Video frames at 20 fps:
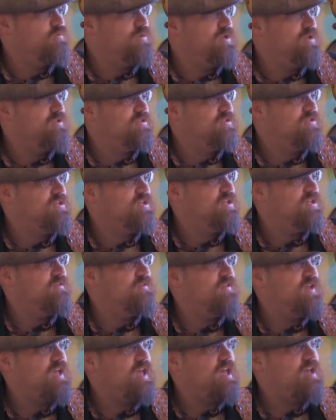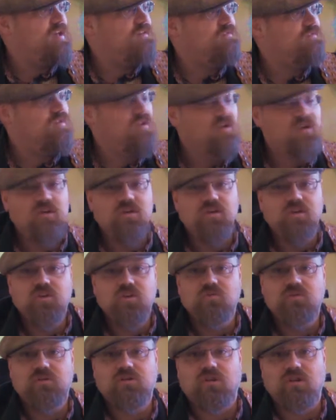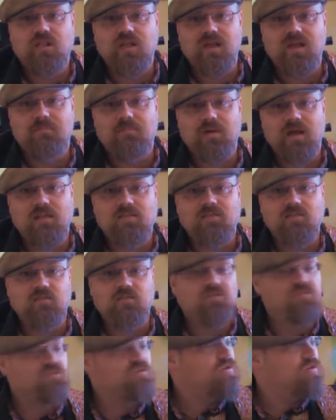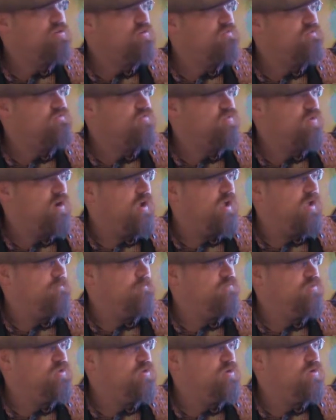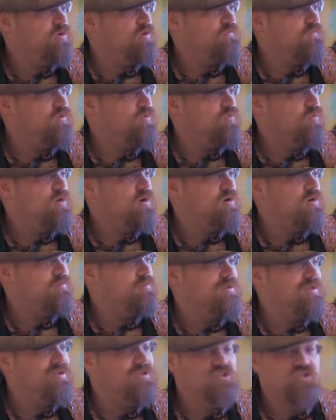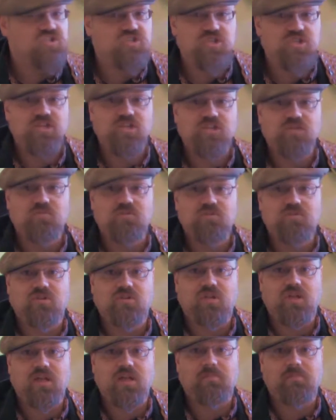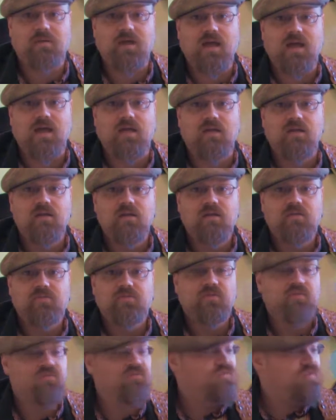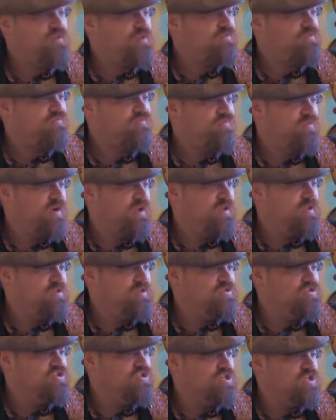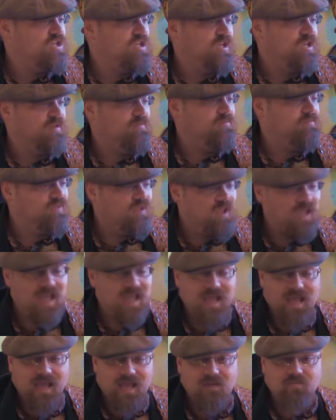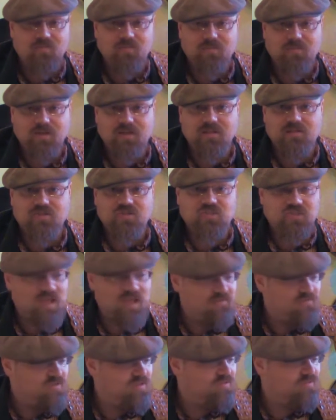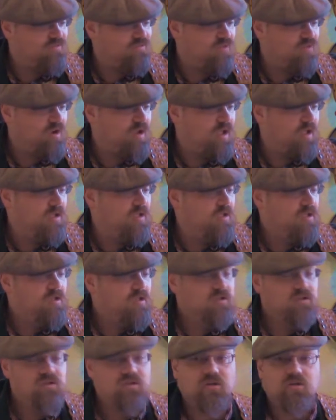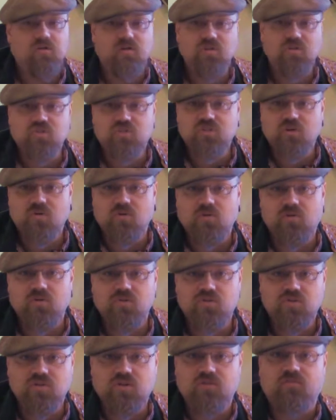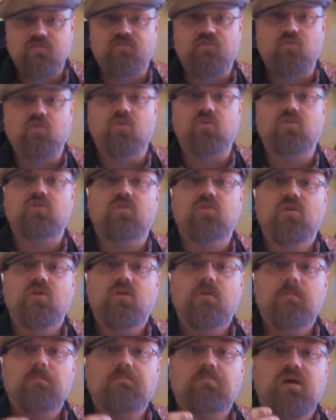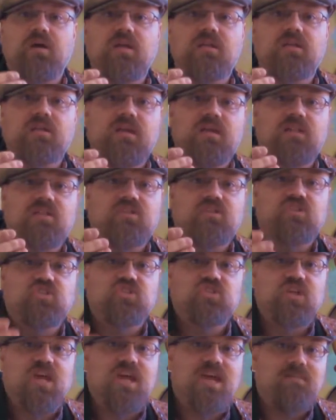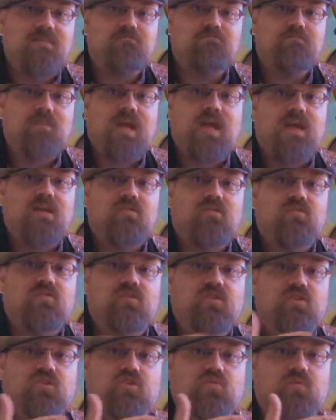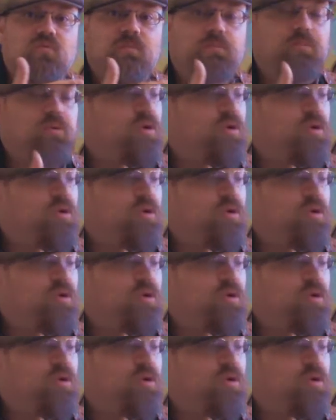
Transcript: to be in the key of F, you would clamp at the 3rd fret. You know, if you wanted to be in G, you would clamp at the 5th fret in G. A would be the 7th fret, you know, and so on and so forth. But in the same manner that you would